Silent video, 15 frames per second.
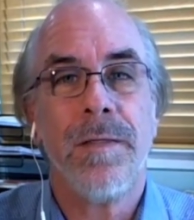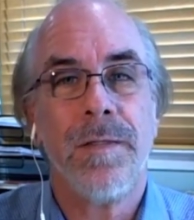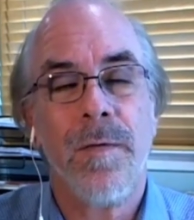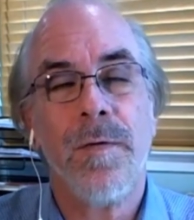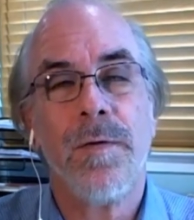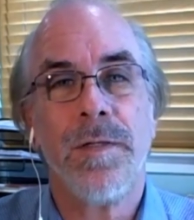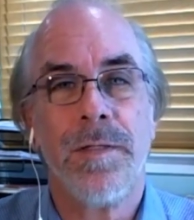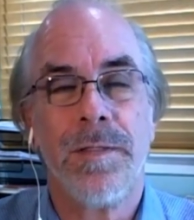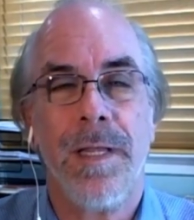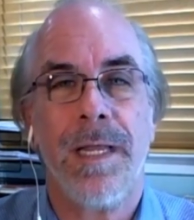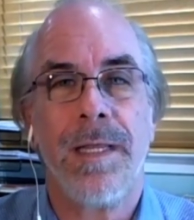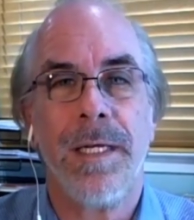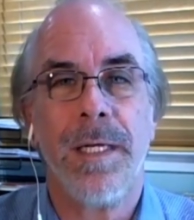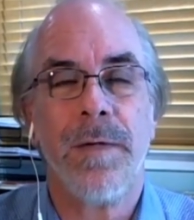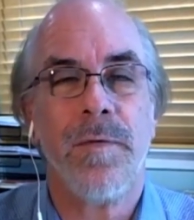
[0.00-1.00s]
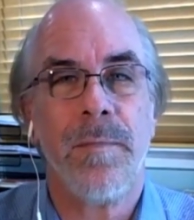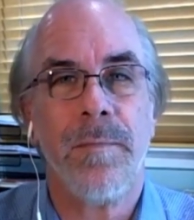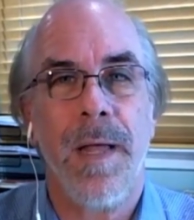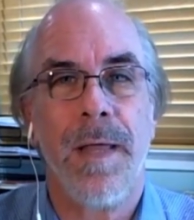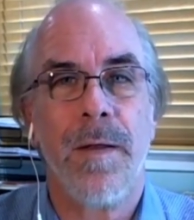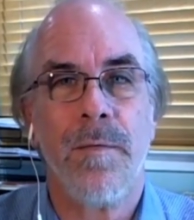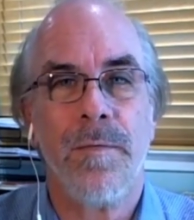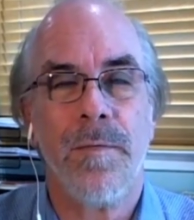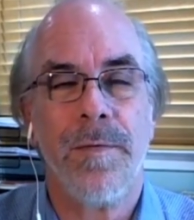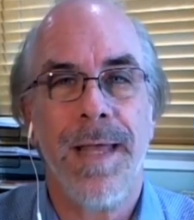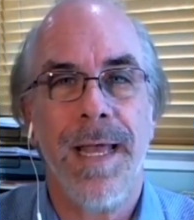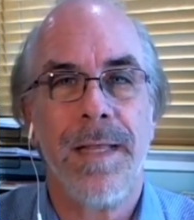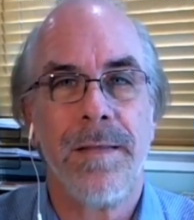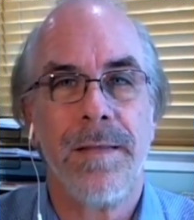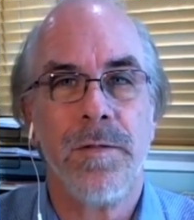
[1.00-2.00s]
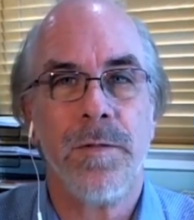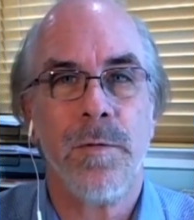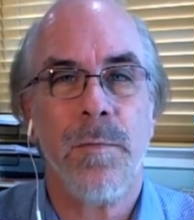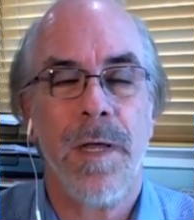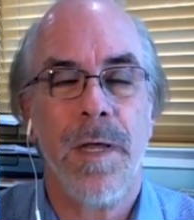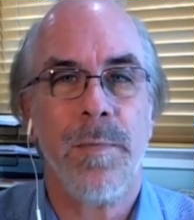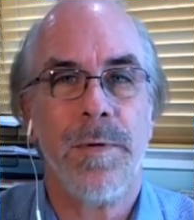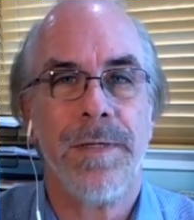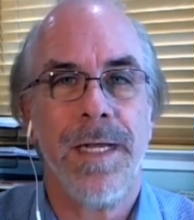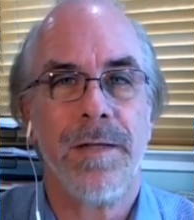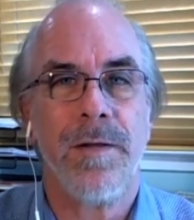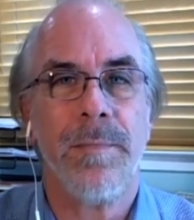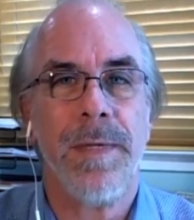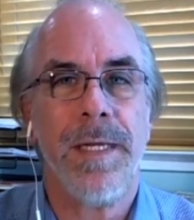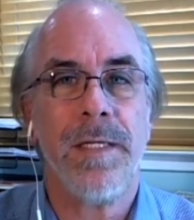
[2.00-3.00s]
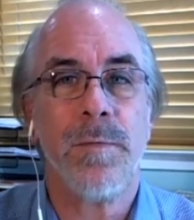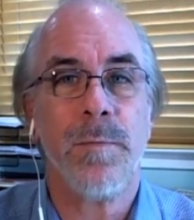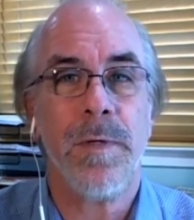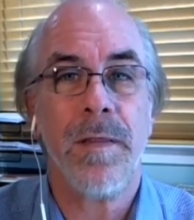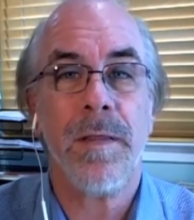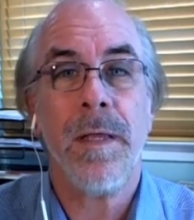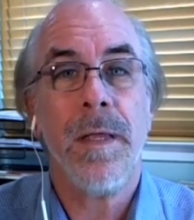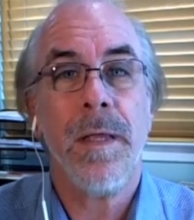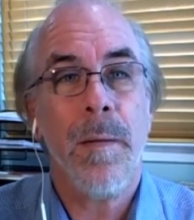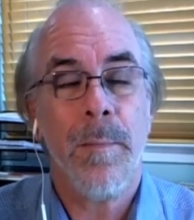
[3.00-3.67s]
So there's a slightly different model for that you'll want to protect your meetings with.